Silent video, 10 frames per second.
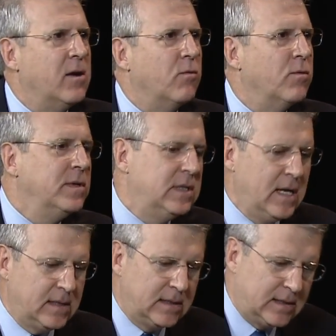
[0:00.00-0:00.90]

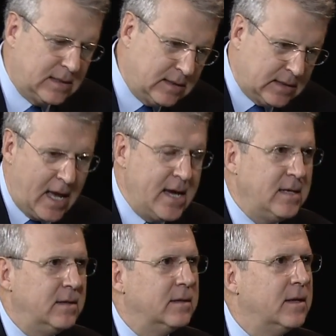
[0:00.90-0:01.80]
Rundstedt
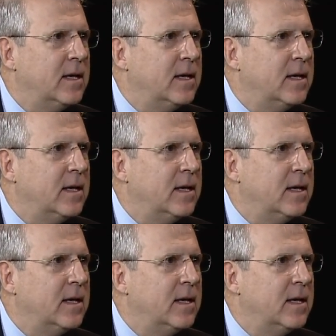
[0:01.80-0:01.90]
signed